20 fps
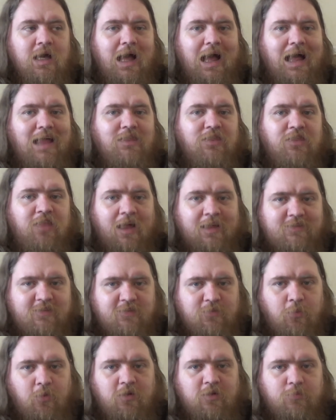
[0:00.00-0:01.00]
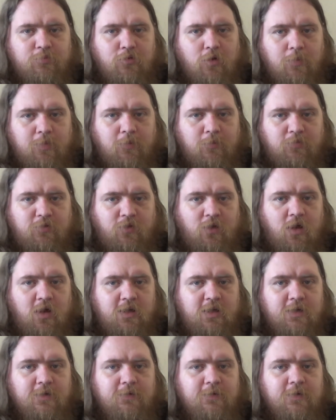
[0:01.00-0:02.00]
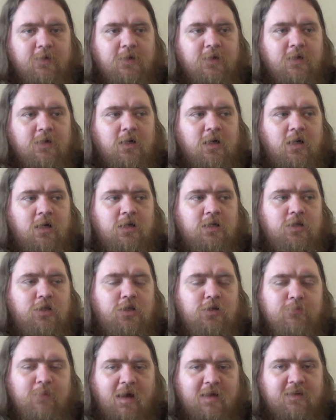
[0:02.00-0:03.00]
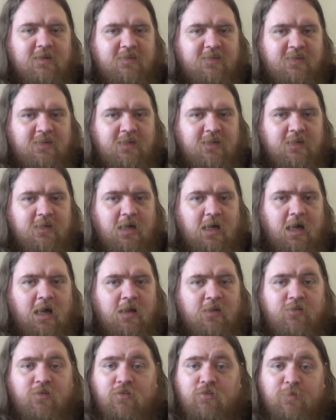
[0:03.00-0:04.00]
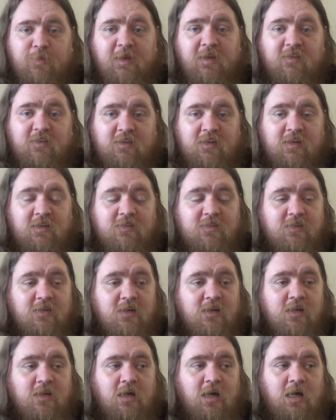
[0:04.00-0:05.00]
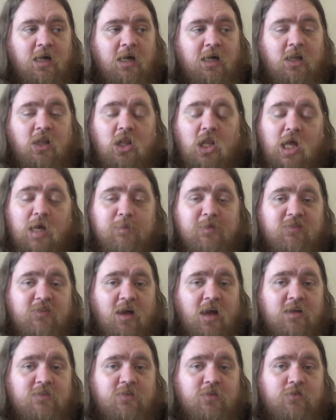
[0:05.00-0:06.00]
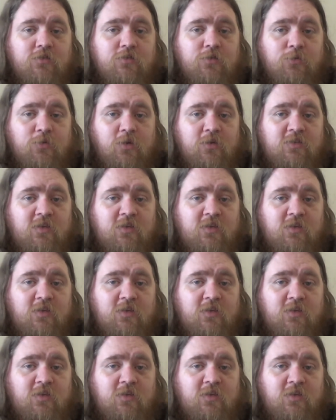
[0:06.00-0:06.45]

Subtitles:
And that's where the problems lie. Humanity, as a species, acclimatises to